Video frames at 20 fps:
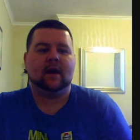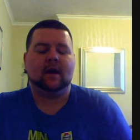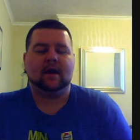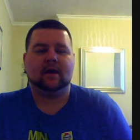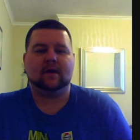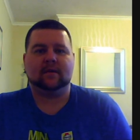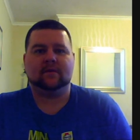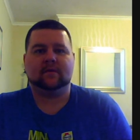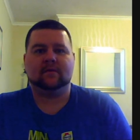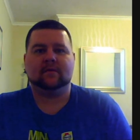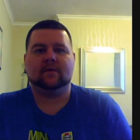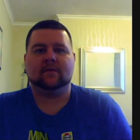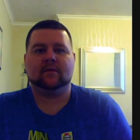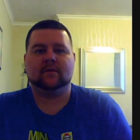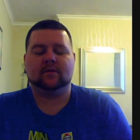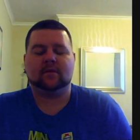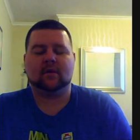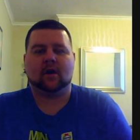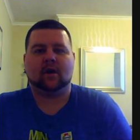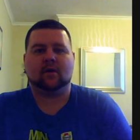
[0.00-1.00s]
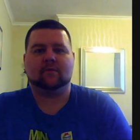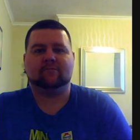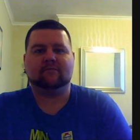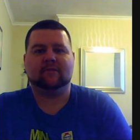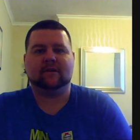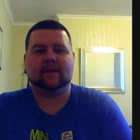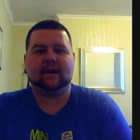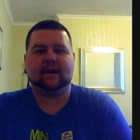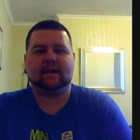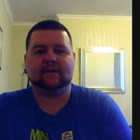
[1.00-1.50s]
and Dark
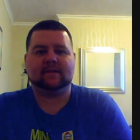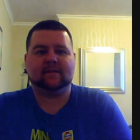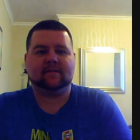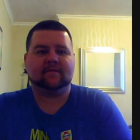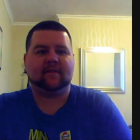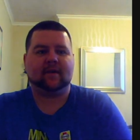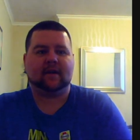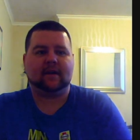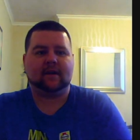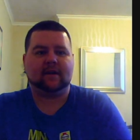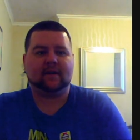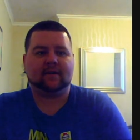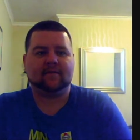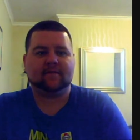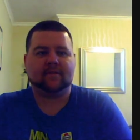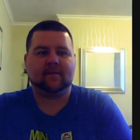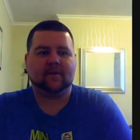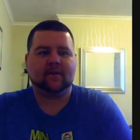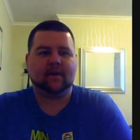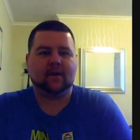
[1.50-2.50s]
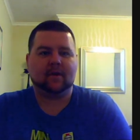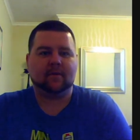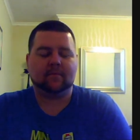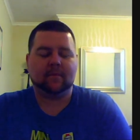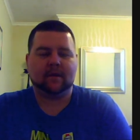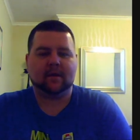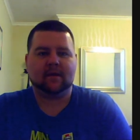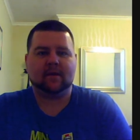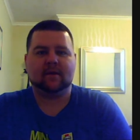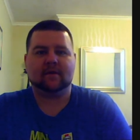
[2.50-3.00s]
Breed 85 are
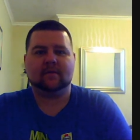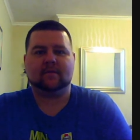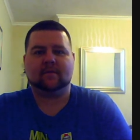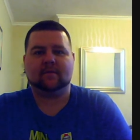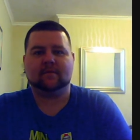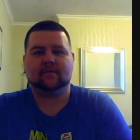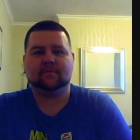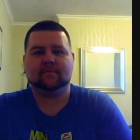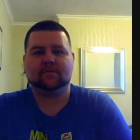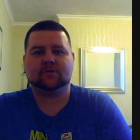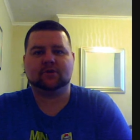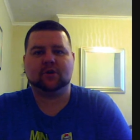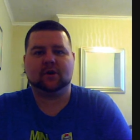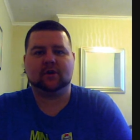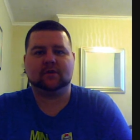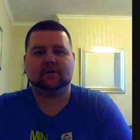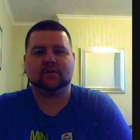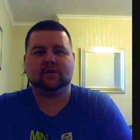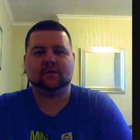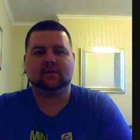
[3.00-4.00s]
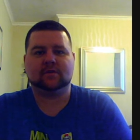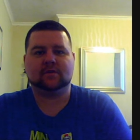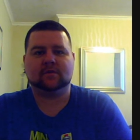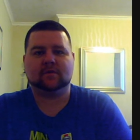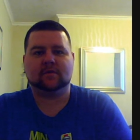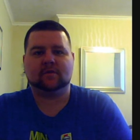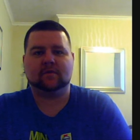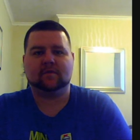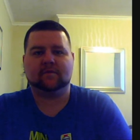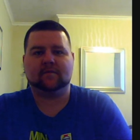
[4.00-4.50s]
my
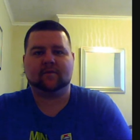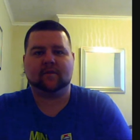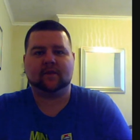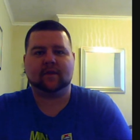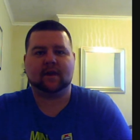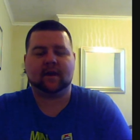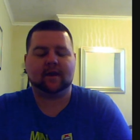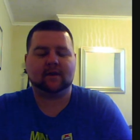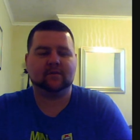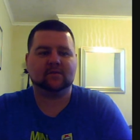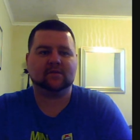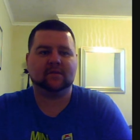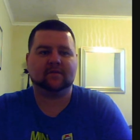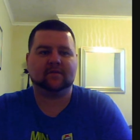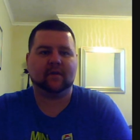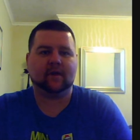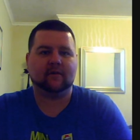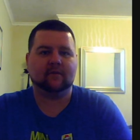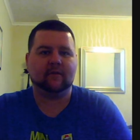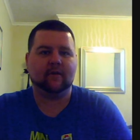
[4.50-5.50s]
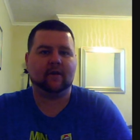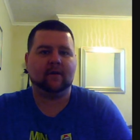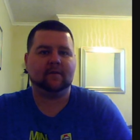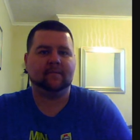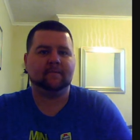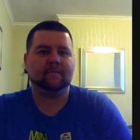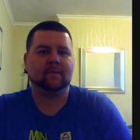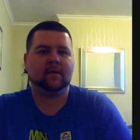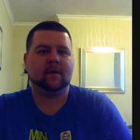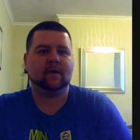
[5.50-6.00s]
choices for the House of Horror.
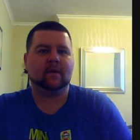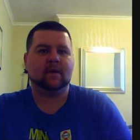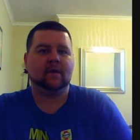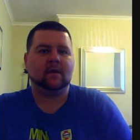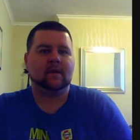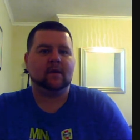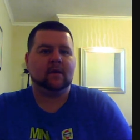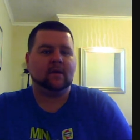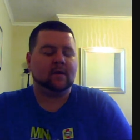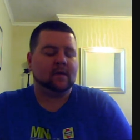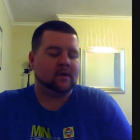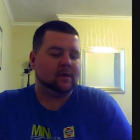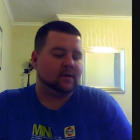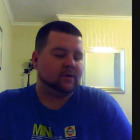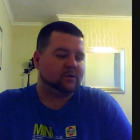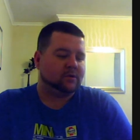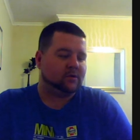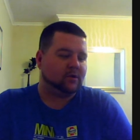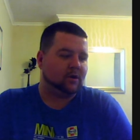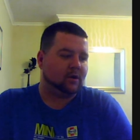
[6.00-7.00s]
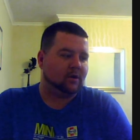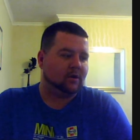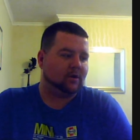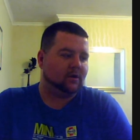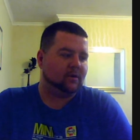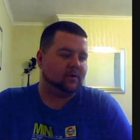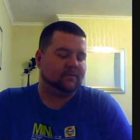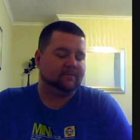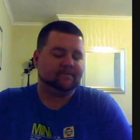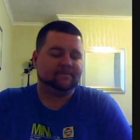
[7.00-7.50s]

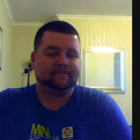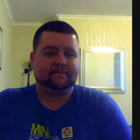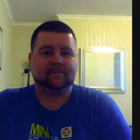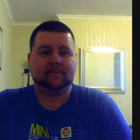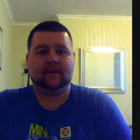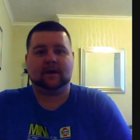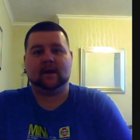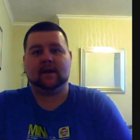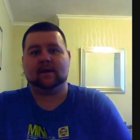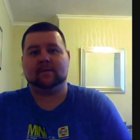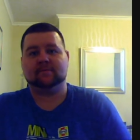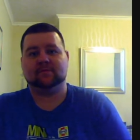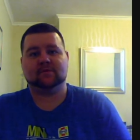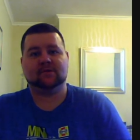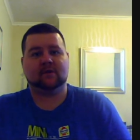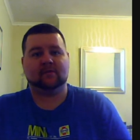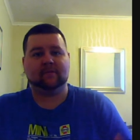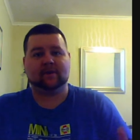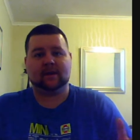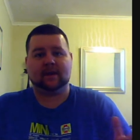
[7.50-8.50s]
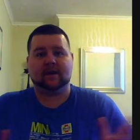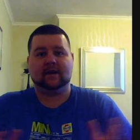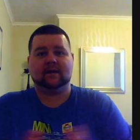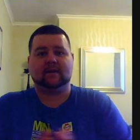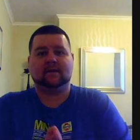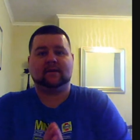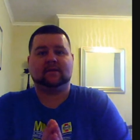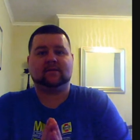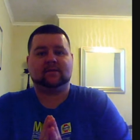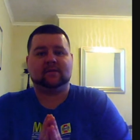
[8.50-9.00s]
So yeah, I'm sorry
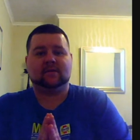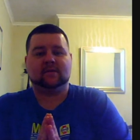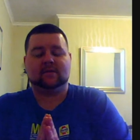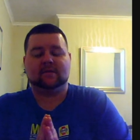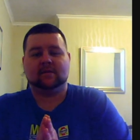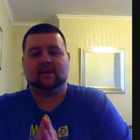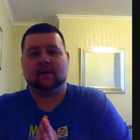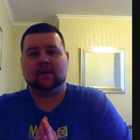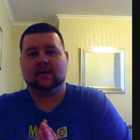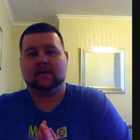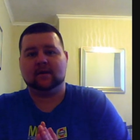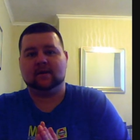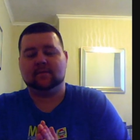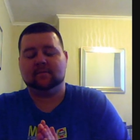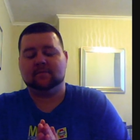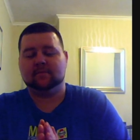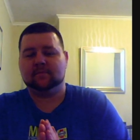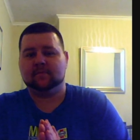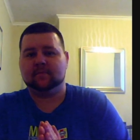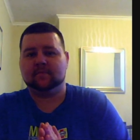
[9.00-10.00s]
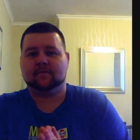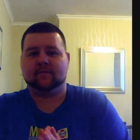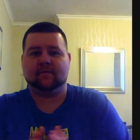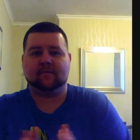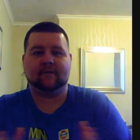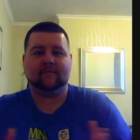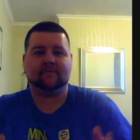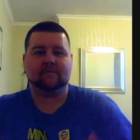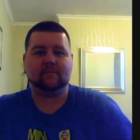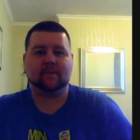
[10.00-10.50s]
guys um, for
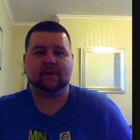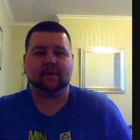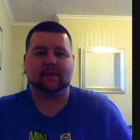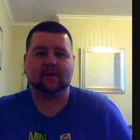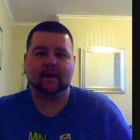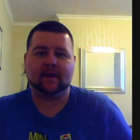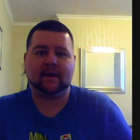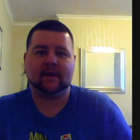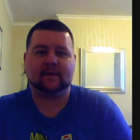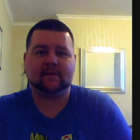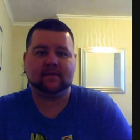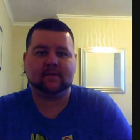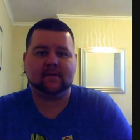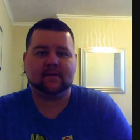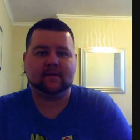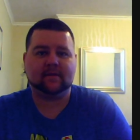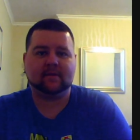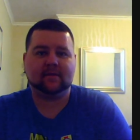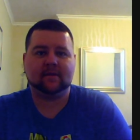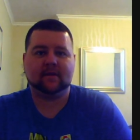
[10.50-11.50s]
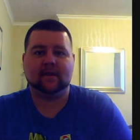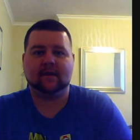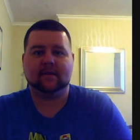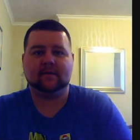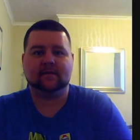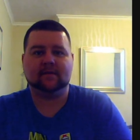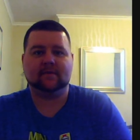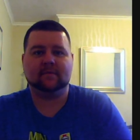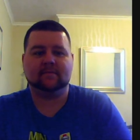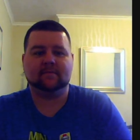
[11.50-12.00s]
everybody that entered
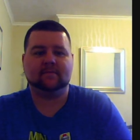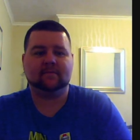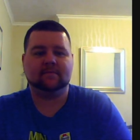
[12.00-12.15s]
and